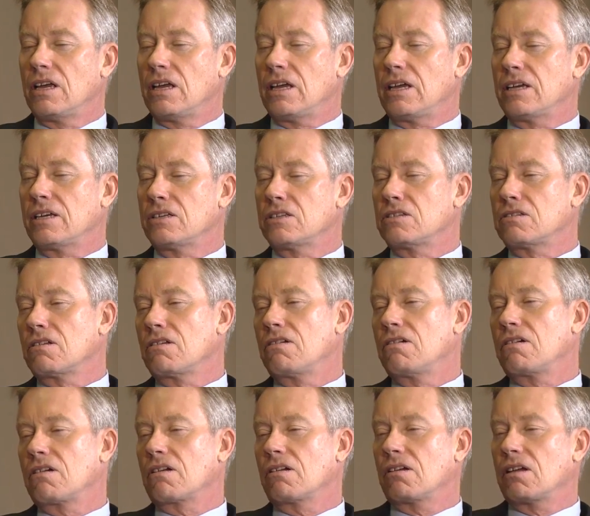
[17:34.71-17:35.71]
is
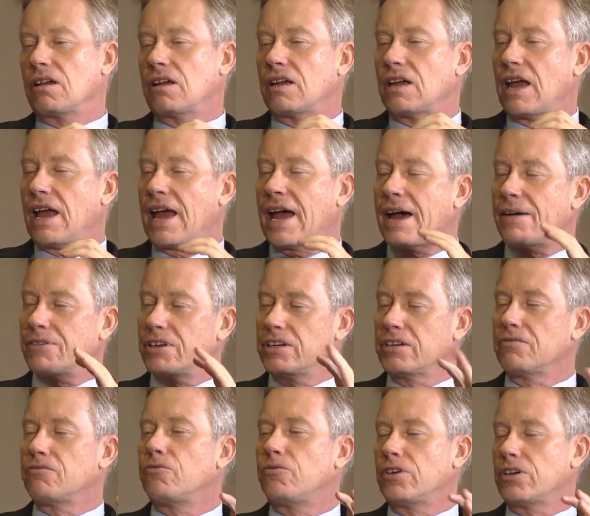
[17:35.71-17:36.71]
having
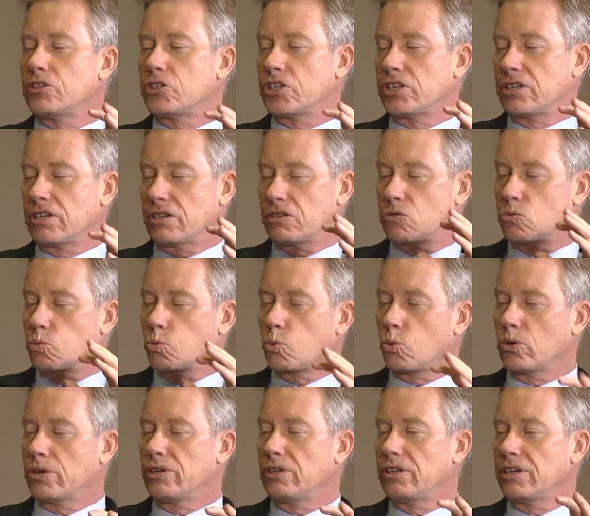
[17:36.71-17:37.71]
a vision is
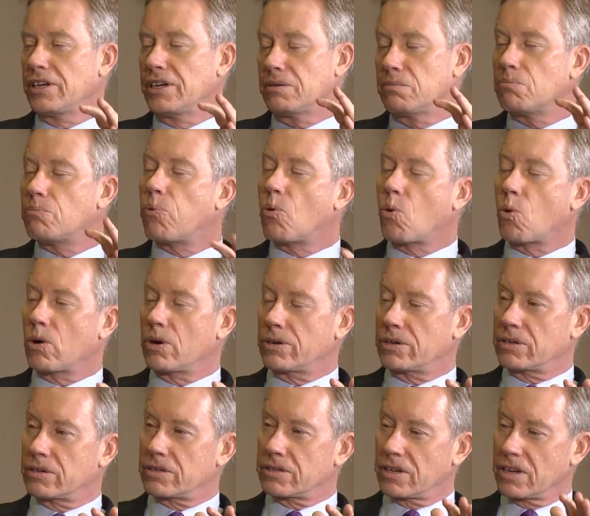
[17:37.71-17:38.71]
really
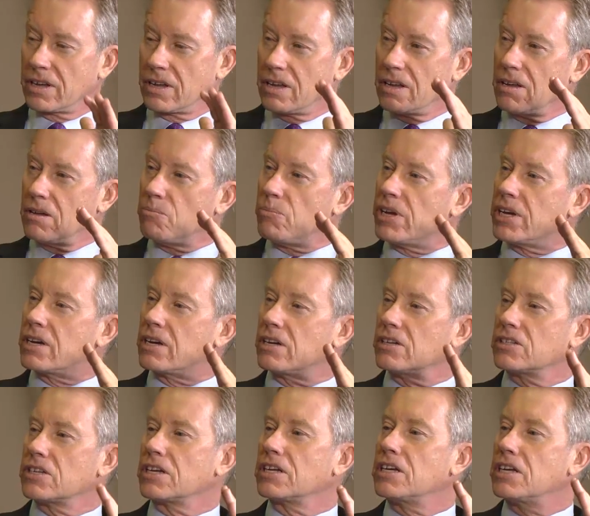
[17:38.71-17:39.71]
important
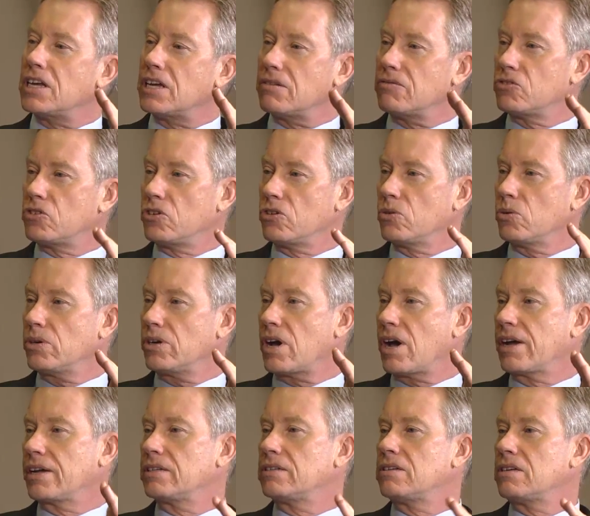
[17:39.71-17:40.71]
because it gives you an
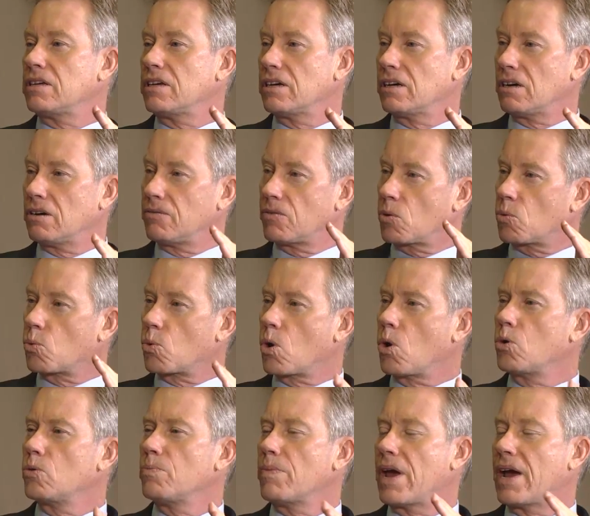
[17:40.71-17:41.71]
idea of a
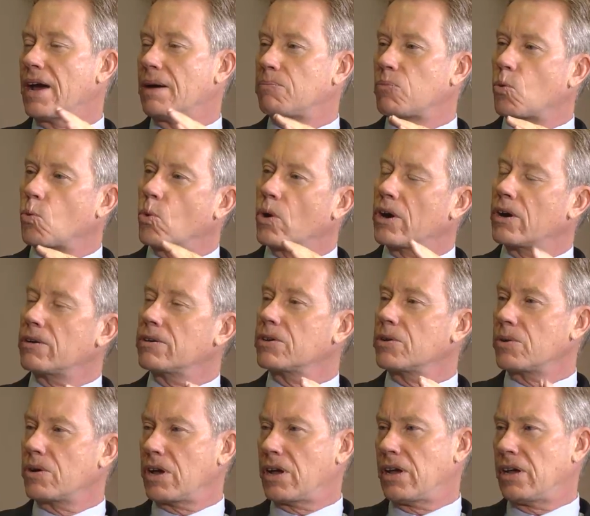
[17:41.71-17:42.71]
roadmap where
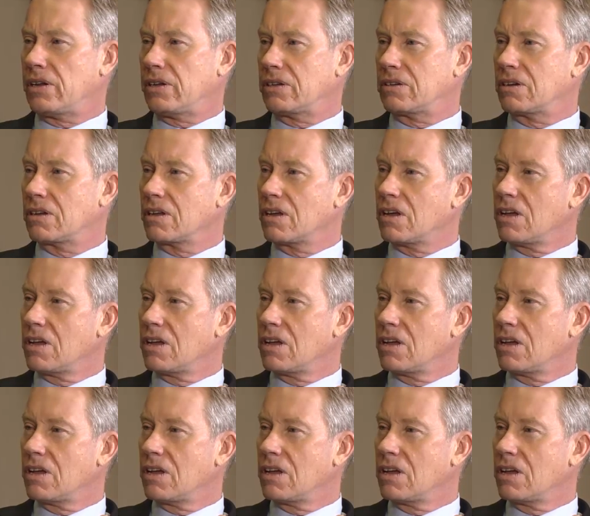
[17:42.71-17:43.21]
you're headed.